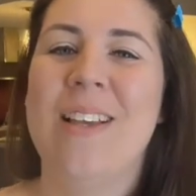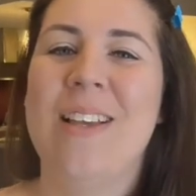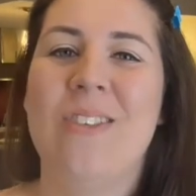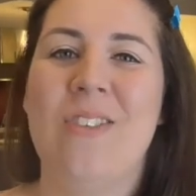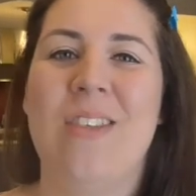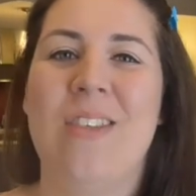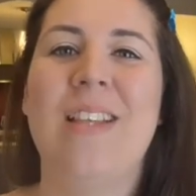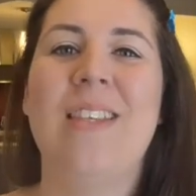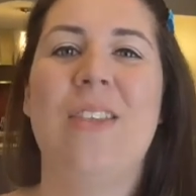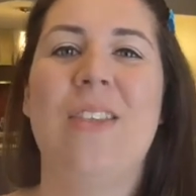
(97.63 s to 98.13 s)

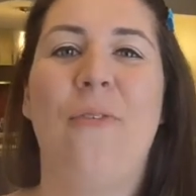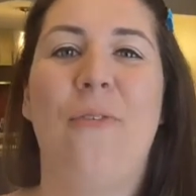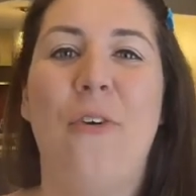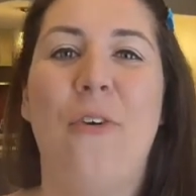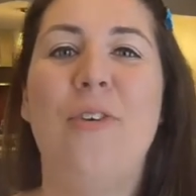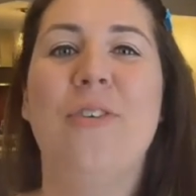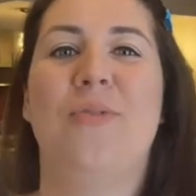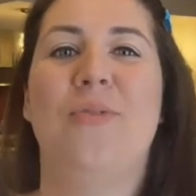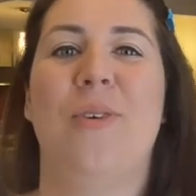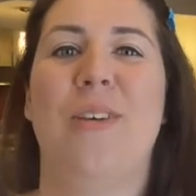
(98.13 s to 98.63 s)
So that's the
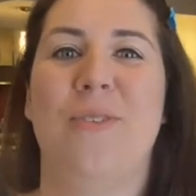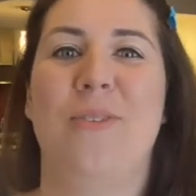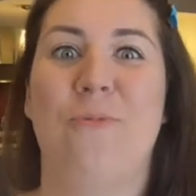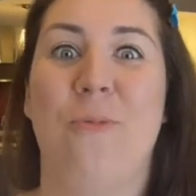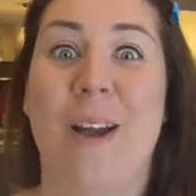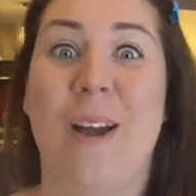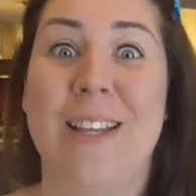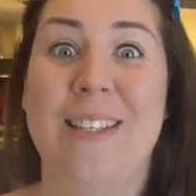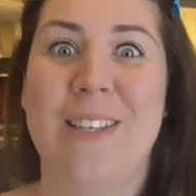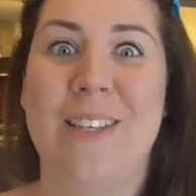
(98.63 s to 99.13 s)
first reason
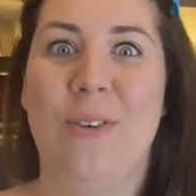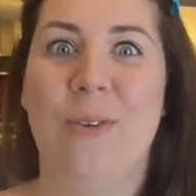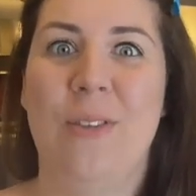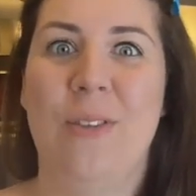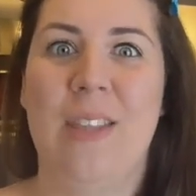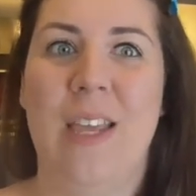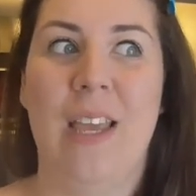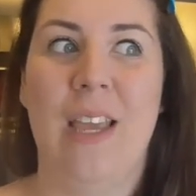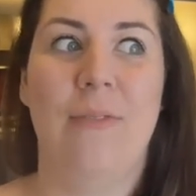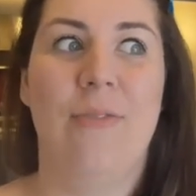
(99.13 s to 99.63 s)
why it's a good thing.